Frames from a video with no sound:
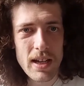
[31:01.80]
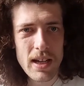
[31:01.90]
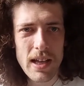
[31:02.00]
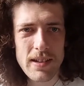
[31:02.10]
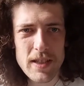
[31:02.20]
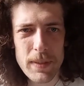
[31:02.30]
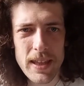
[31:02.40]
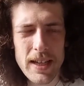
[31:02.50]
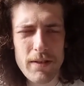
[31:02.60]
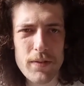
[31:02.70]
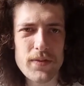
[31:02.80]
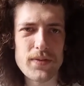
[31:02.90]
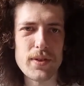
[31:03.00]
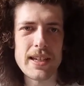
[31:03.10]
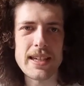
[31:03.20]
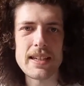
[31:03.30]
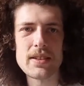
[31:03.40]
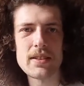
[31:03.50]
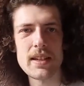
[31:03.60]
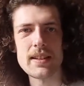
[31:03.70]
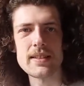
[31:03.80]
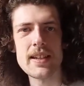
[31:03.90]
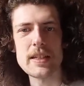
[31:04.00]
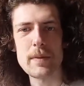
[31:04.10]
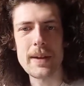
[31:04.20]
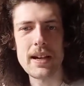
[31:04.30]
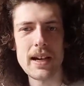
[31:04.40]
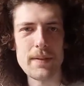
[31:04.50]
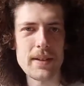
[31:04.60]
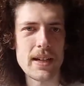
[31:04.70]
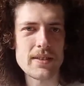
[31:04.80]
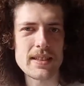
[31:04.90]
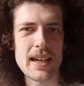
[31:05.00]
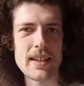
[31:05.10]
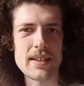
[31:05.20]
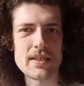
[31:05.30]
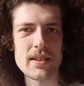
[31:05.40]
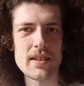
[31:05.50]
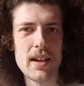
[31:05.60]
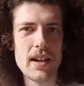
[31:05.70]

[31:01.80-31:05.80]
need to be there at 3 and it takes me about half an hour to get there, so